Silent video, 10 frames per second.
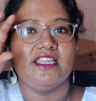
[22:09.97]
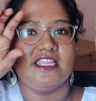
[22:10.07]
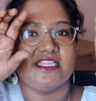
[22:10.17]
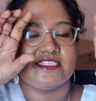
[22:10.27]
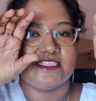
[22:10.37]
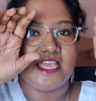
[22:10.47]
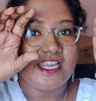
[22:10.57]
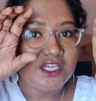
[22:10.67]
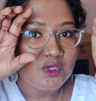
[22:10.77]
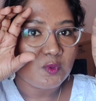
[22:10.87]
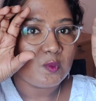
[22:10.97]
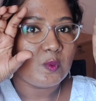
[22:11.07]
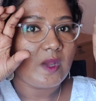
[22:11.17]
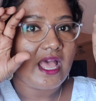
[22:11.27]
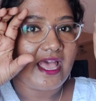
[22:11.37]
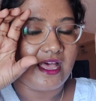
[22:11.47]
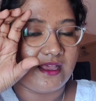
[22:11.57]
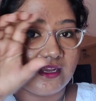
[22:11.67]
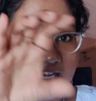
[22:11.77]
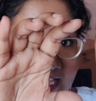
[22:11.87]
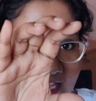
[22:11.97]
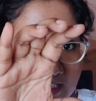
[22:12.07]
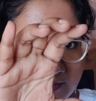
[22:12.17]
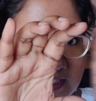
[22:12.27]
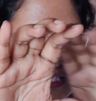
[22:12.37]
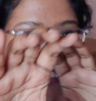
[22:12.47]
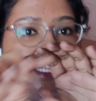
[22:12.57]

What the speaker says: let's then do clay activity,